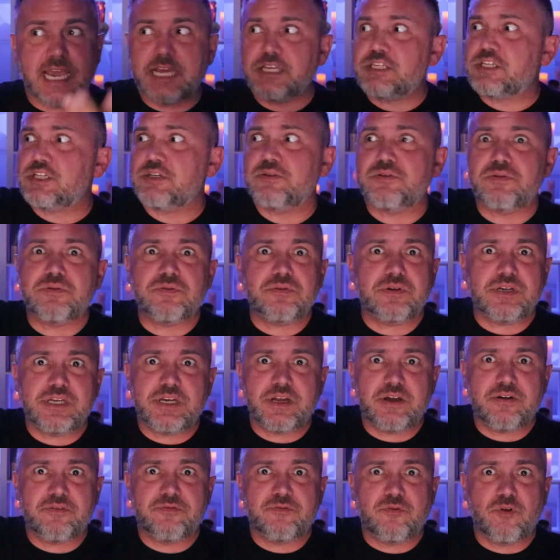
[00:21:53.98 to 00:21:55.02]
He had two,
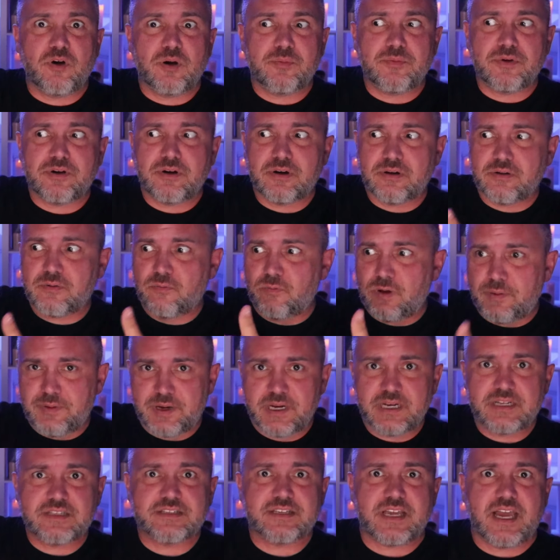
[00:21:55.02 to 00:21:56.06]
you know, former
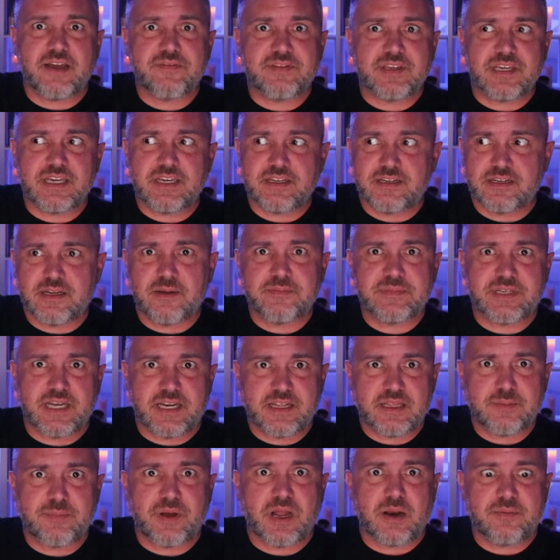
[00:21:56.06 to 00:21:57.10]
women in his life that ended up
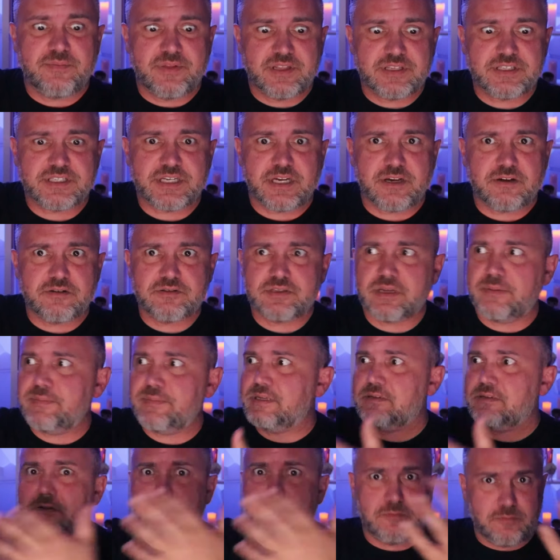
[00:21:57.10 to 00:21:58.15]
dead at the bottom of the stairs. I
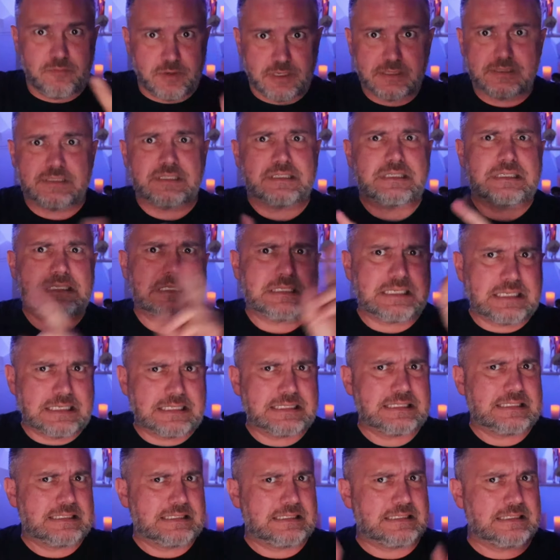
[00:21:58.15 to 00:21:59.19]
mean,
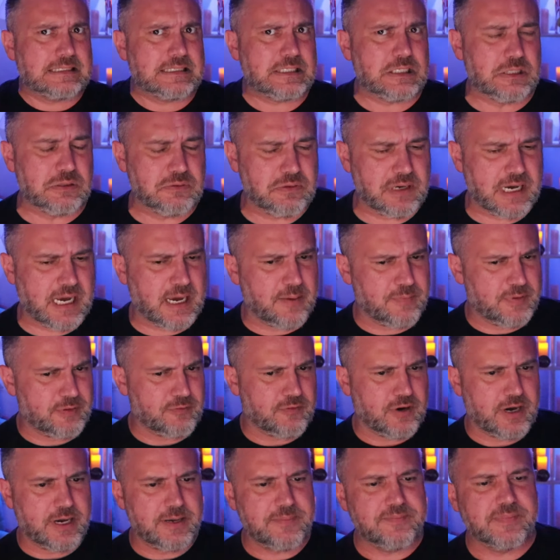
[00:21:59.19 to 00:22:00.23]
coincidences do
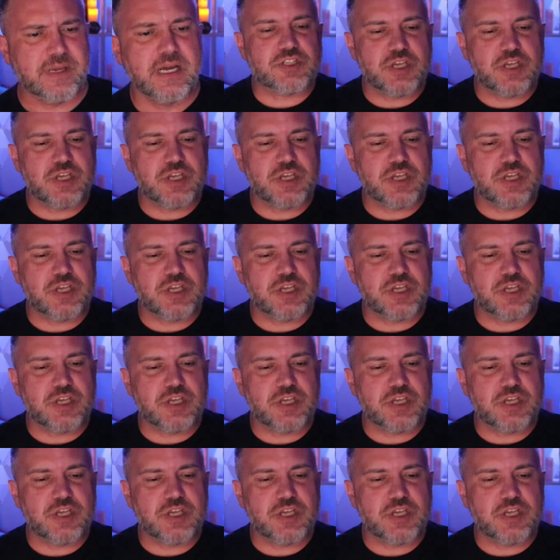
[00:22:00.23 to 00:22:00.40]
happen, right?